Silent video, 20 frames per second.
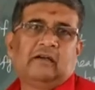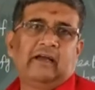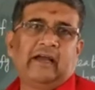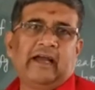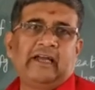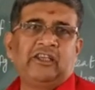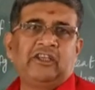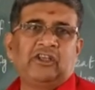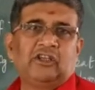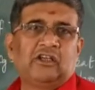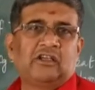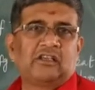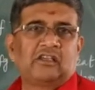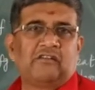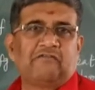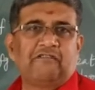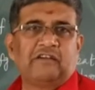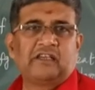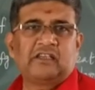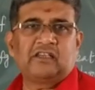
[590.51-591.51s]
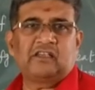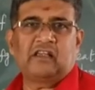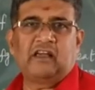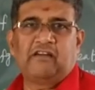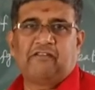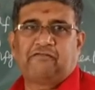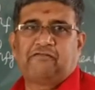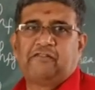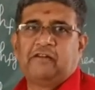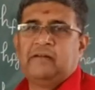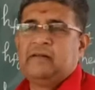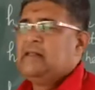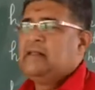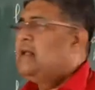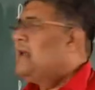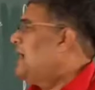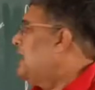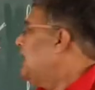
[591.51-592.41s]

H suffix F,